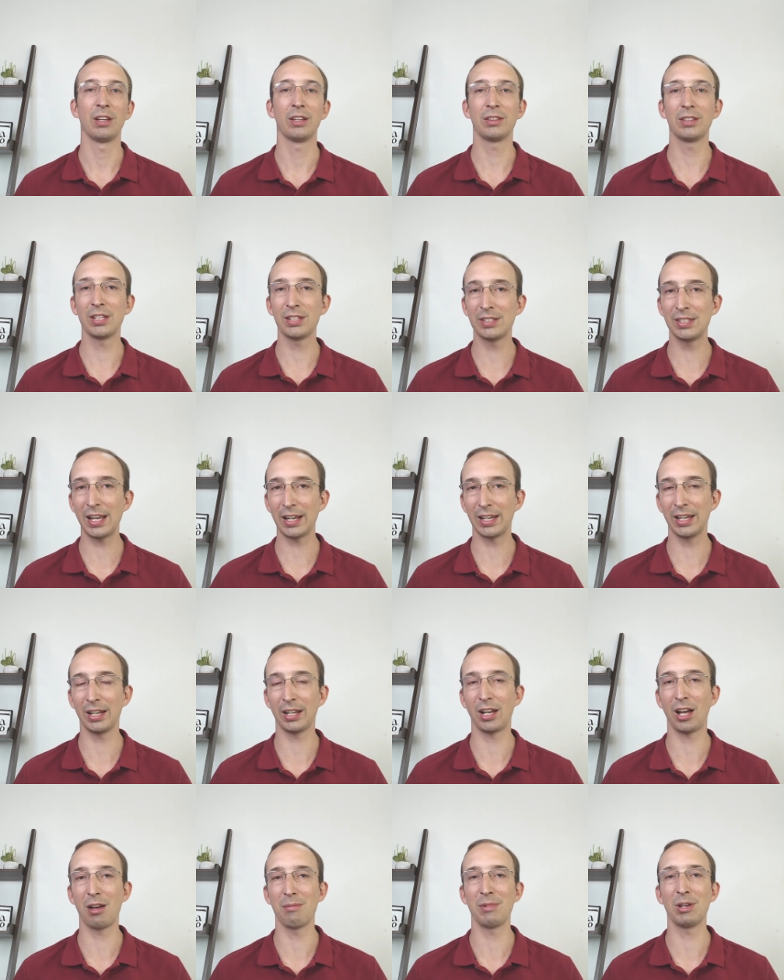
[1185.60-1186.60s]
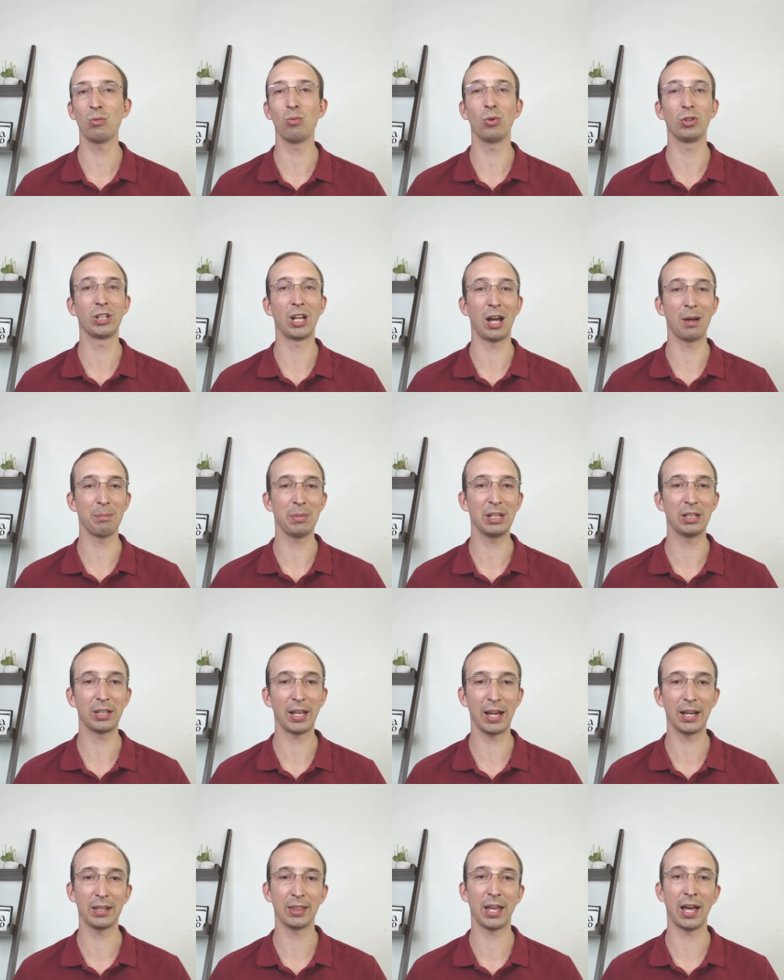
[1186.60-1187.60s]
The second coming will not be
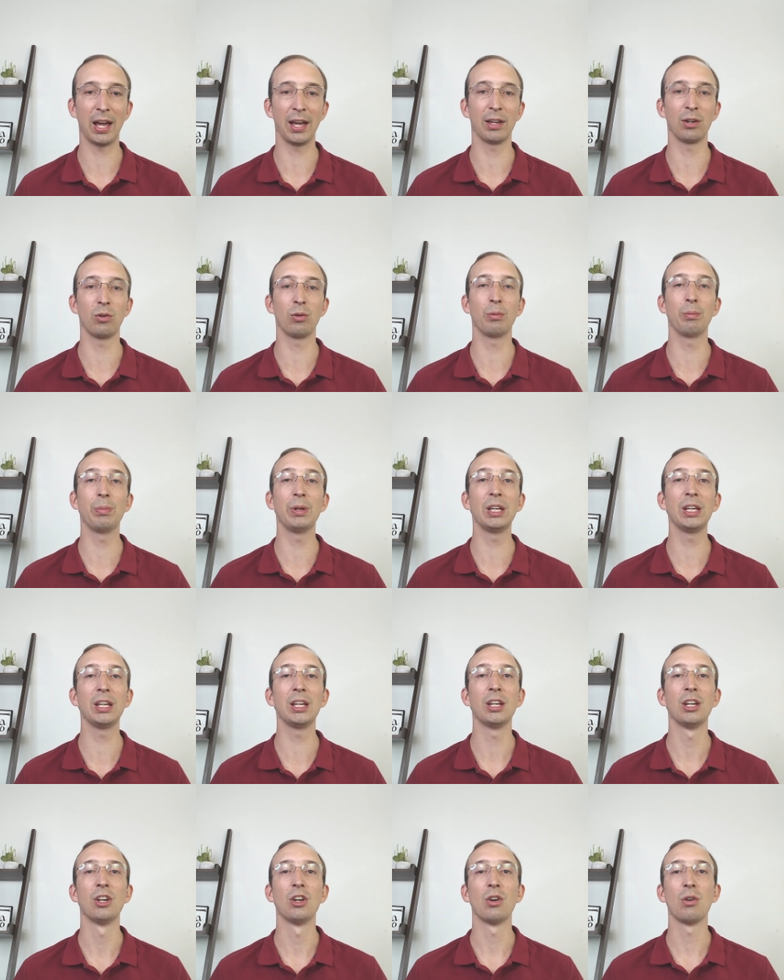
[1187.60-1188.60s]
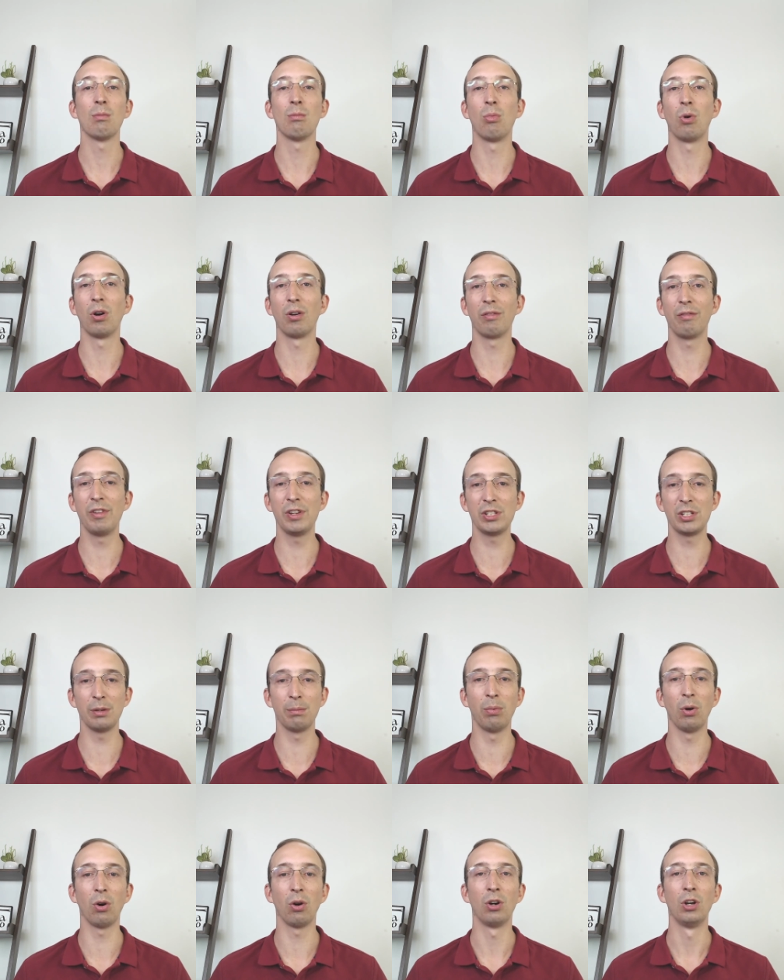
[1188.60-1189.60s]
like that. It will be more
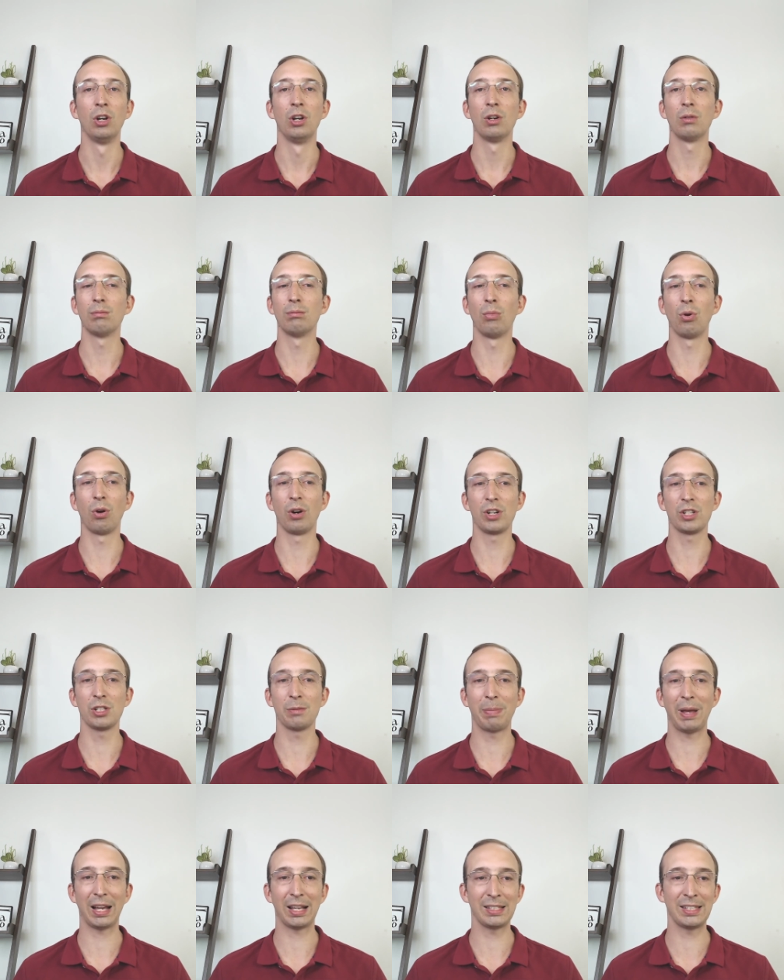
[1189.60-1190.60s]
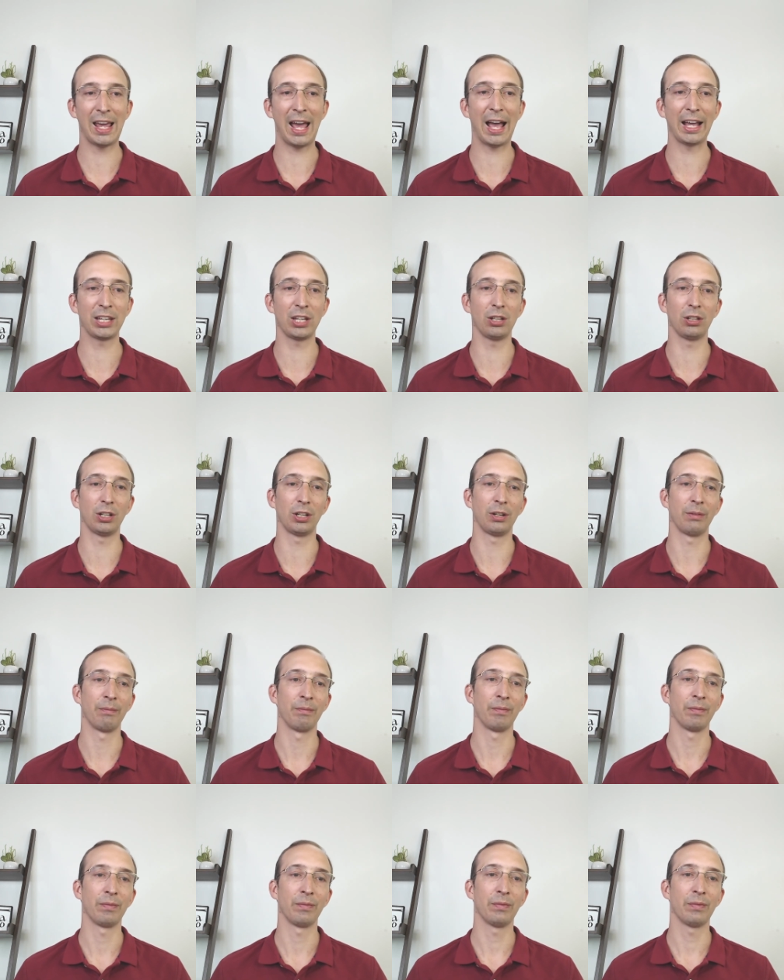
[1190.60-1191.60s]
visible, more spectacular.
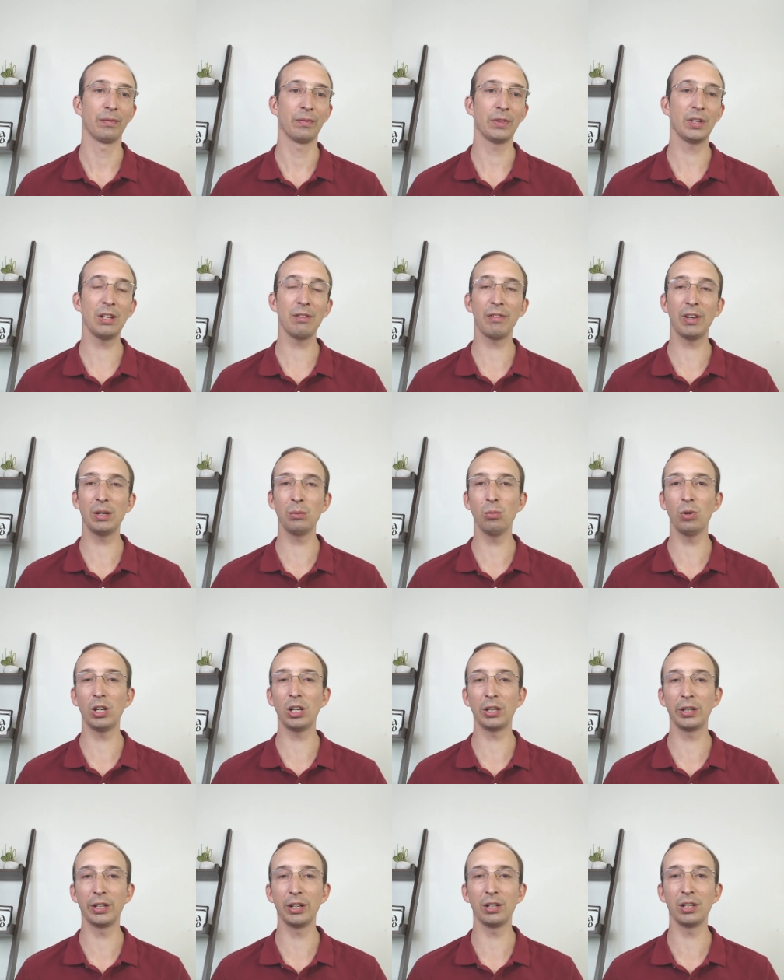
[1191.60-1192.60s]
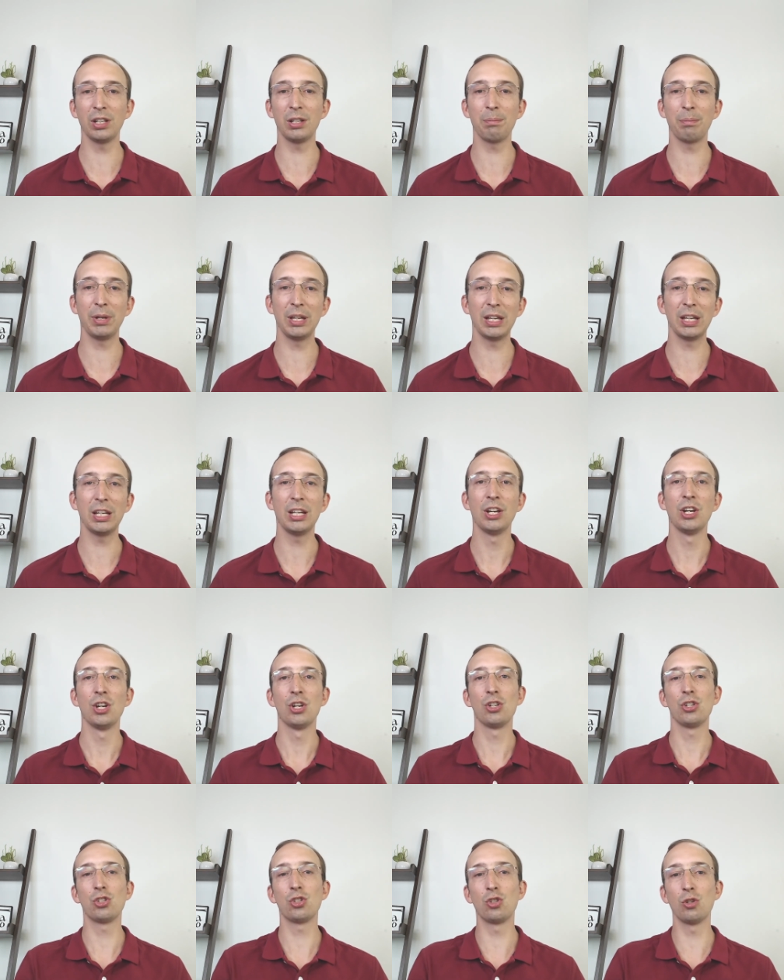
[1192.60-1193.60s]
The event will clearly be
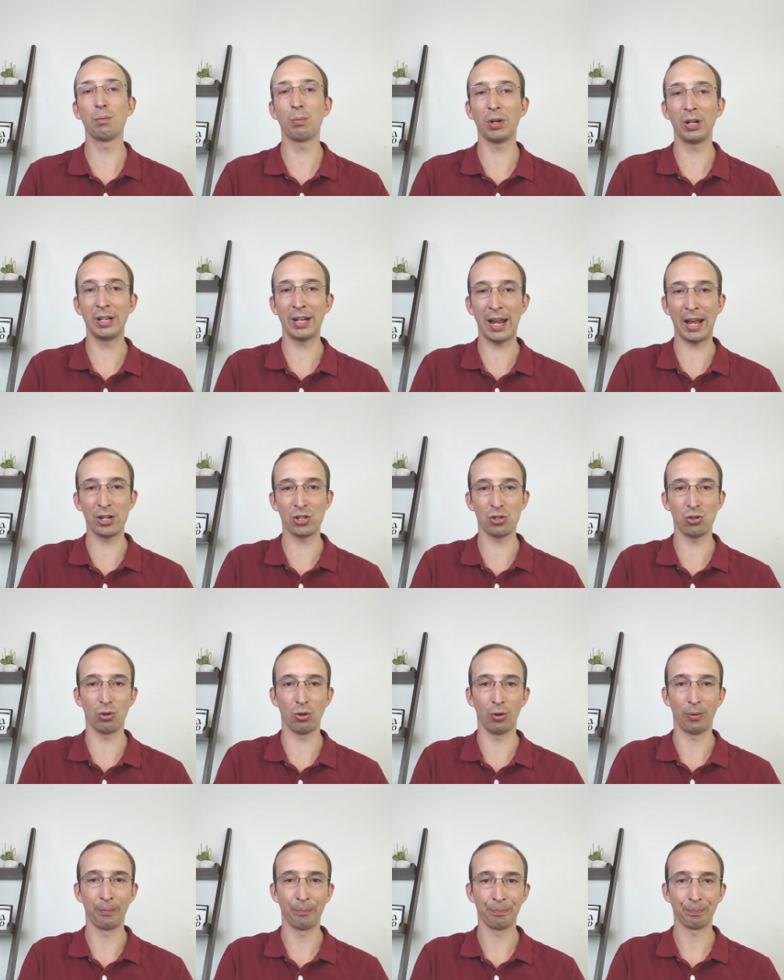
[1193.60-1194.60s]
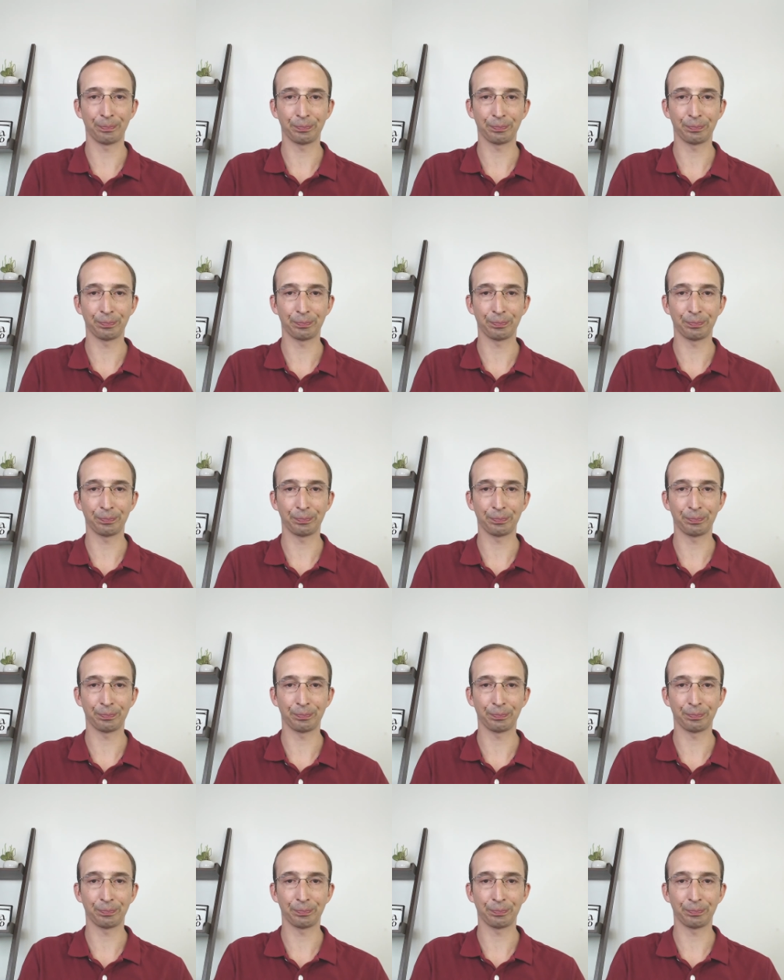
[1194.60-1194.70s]
supernatural.